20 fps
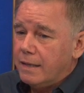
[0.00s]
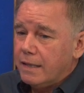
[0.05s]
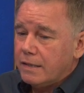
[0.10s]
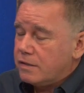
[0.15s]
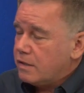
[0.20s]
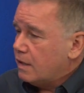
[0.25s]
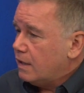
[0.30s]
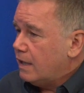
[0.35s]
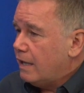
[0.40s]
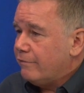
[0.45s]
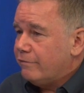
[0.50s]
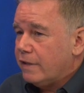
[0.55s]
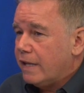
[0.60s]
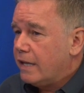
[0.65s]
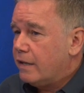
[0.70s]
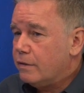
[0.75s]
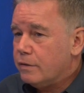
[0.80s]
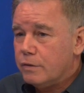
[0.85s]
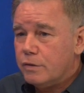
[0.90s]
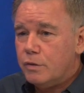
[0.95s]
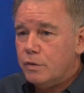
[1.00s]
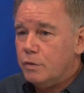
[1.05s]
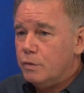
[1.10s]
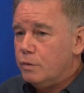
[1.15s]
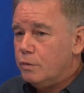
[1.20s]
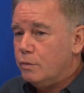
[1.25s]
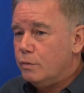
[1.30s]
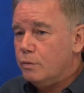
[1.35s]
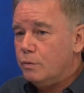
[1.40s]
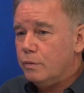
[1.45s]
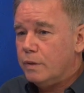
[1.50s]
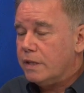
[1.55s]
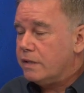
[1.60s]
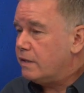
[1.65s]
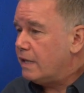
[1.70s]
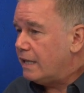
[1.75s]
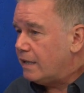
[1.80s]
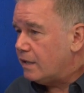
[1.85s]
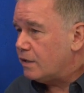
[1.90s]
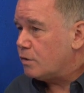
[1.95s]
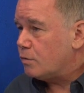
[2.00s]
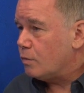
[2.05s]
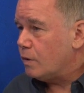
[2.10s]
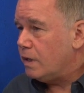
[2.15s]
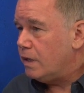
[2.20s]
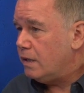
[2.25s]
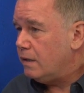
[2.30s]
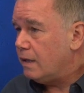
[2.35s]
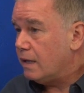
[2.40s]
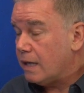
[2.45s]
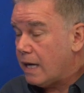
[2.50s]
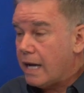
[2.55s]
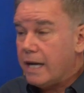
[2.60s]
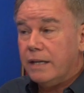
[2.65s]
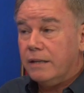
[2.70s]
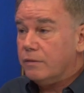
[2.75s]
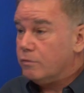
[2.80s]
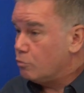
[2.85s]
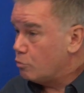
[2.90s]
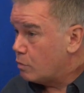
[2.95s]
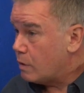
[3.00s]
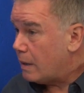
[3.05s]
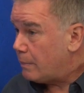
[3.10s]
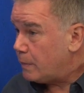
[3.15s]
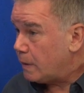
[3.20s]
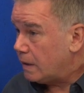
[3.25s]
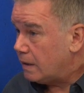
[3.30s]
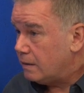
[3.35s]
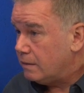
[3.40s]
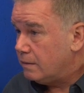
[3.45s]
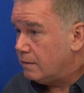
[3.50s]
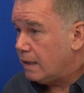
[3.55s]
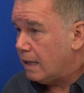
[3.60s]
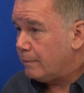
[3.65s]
it's a love letter to this industry that I grew up in.